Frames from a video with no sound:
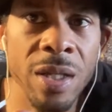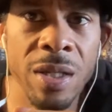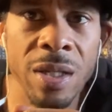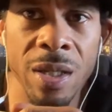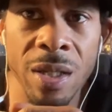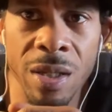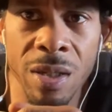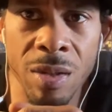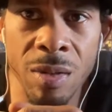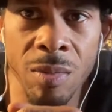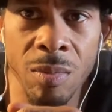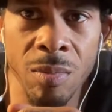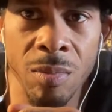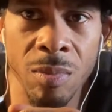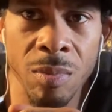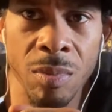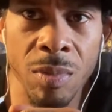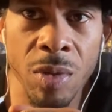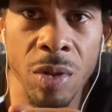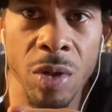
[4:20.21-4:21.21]
system,
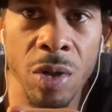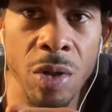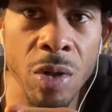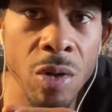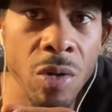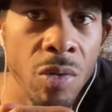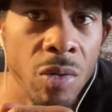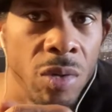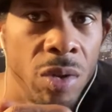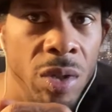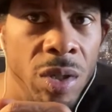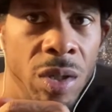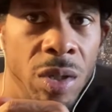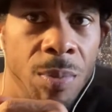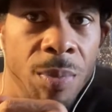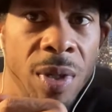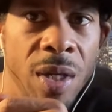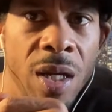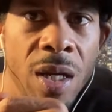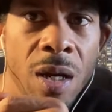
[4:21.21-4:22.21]
to
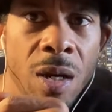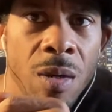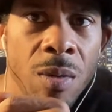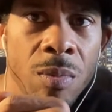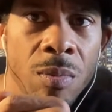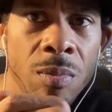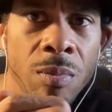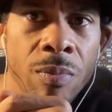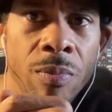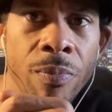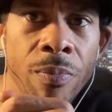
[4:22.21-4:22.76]
become